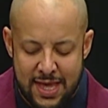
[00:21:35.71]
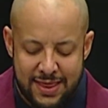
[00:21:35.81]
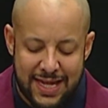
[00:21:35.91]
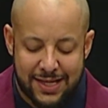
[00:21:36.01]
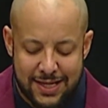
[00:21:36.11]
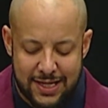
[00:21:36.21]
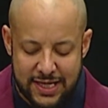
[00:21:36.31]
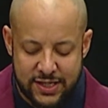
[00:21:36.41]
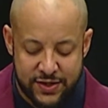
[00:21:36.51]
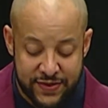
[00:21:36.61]
that cut
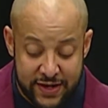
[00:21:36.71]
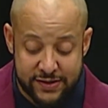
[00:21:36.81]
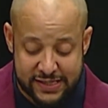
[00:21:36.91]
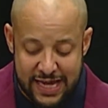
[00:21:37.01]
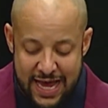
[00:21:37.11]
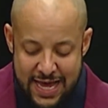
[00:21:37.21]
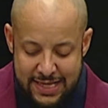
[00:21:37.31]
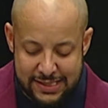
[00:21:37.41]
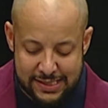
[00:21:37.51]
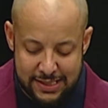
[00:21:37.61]
into their
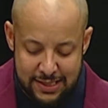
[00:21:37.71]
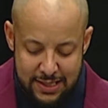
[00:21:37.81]
skies,